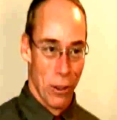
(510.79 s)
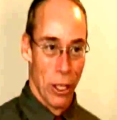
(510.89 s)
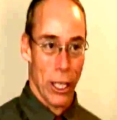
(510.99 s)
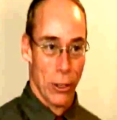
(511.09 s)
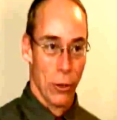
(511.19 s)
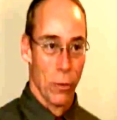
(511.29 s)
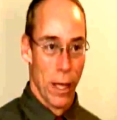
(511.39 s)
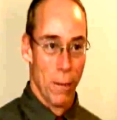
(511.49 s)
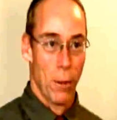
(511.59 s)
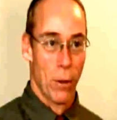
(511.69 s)

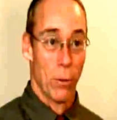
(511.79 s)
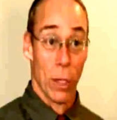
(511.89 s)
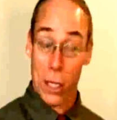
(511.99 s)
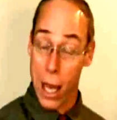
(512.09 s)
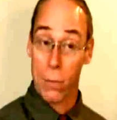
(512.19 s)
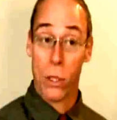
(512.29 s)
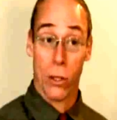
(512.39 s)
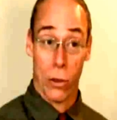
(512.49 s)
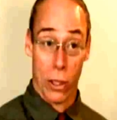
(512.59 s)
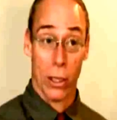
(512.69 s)
credentialed people with top
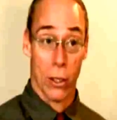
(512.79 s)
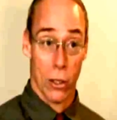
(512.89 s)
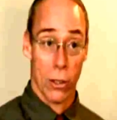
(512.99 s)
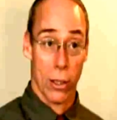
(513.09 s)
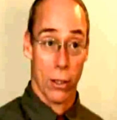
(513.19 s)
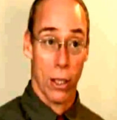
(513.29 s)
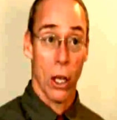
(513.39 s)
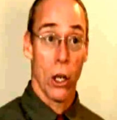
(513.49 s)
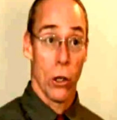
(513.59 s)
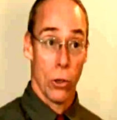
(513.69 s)
secret clearances
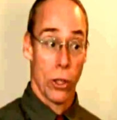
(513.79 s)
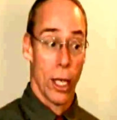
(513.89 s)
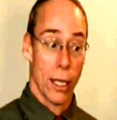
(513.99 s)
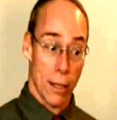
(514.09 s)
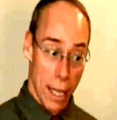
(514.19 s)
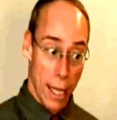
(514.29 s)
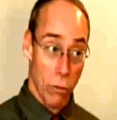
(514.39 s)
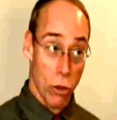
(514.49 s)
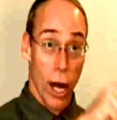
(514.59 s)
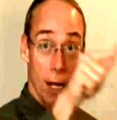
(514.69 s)
who said that they
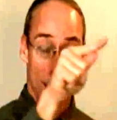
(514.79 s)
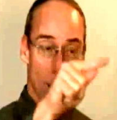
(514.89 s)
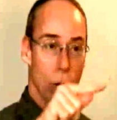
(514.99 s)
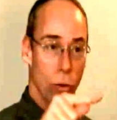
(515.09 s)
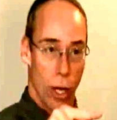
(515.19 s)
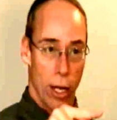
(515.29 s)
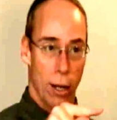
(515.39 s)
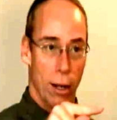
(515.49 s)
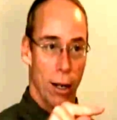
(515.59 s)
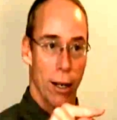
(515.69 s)
have tracked these on
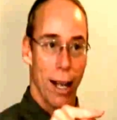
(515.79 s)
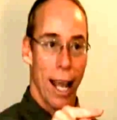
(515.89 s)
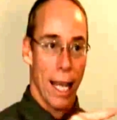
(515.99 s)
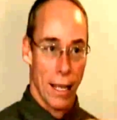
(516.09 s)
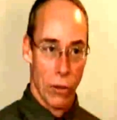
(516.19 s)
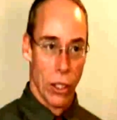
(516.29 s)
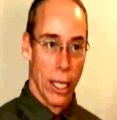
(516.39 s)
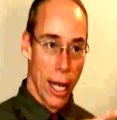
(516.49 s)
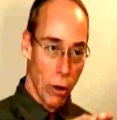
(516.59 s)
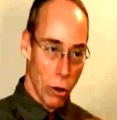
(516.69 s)
radar and have
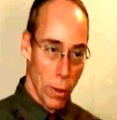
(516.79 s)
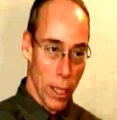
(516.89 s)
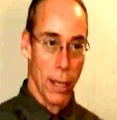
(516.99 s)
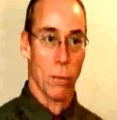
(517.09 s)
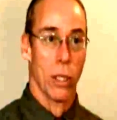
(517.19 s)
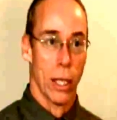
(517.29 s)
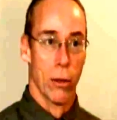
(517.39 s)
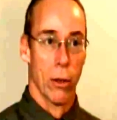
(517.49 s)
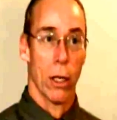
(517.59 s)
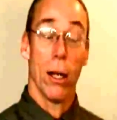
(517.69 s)
seen how it's been kept
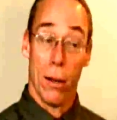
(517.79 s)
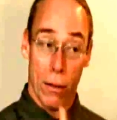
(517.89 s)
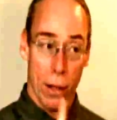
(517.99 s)
secret,